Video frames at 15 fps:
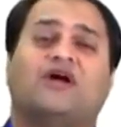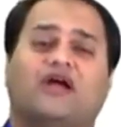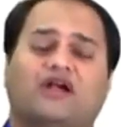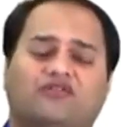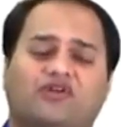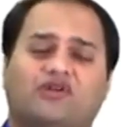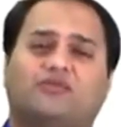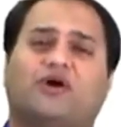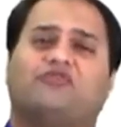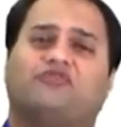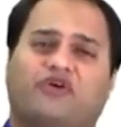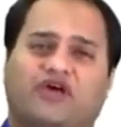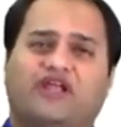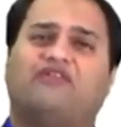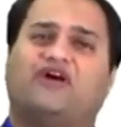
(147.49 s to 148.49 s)
It will be a
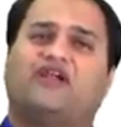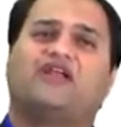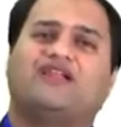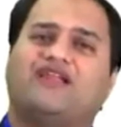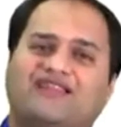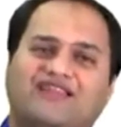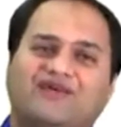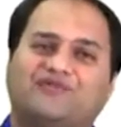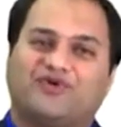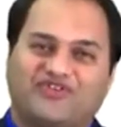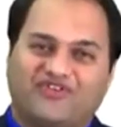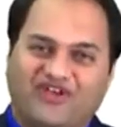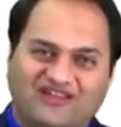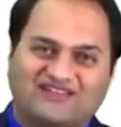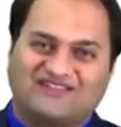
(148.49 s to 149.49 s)
very, very lengthy
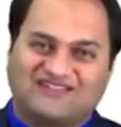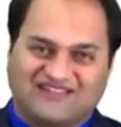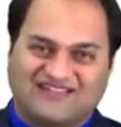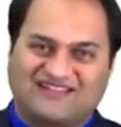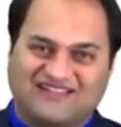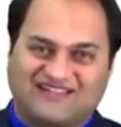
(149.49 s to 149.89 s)
process.